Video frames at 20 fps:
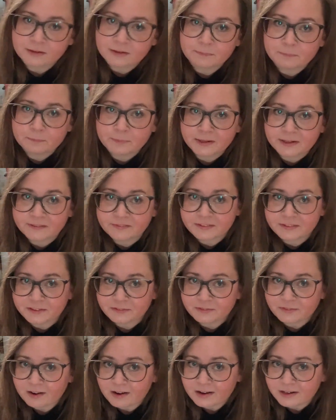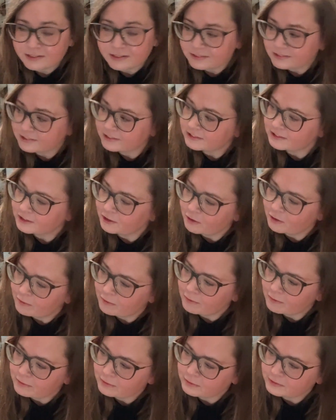Peter Weiss
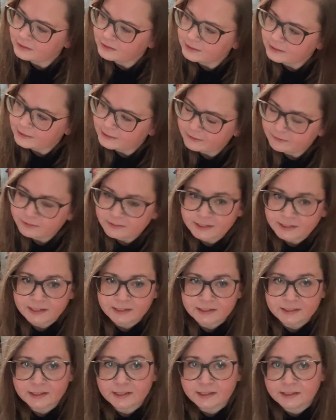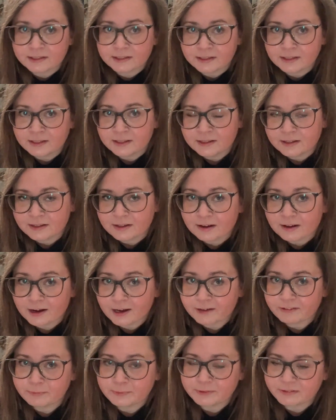called Leave Taking.
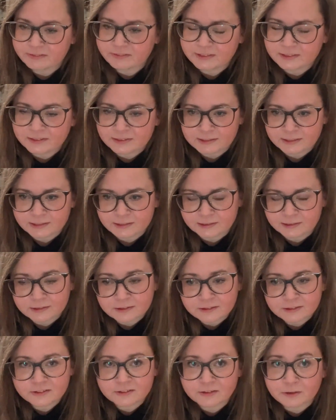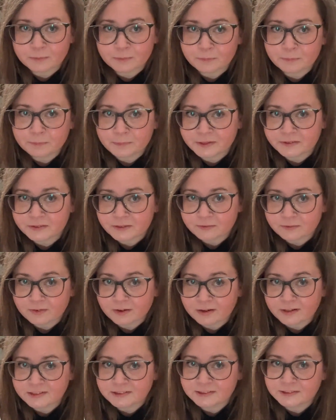I'll be reading some Peter
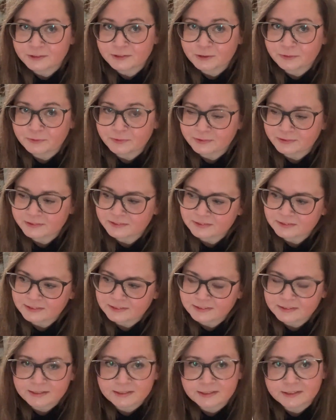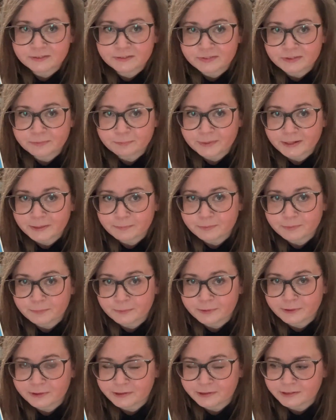Weiss novels this year with
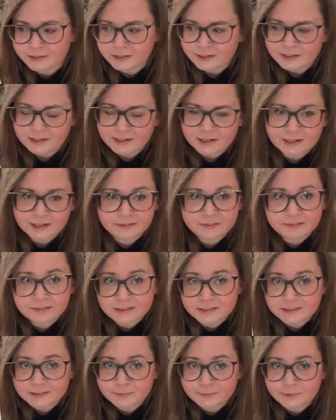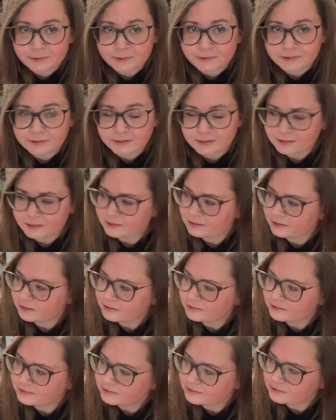Paperbird, and this one
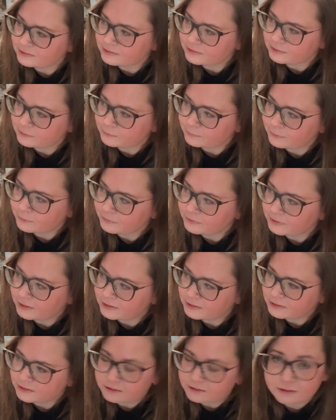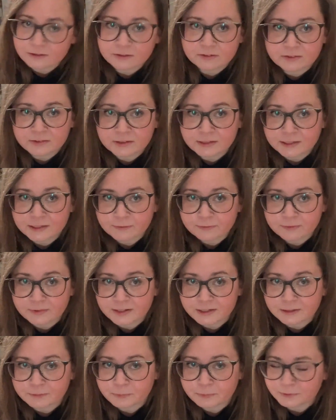is the one that is currently
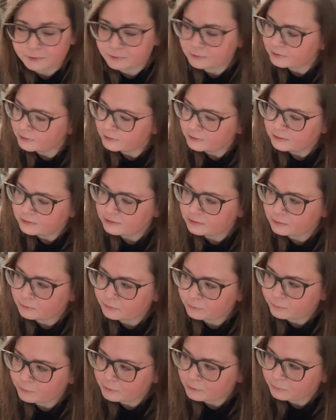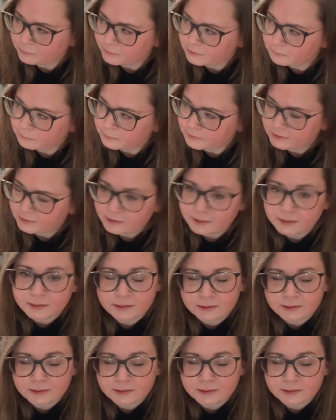available. The other one will be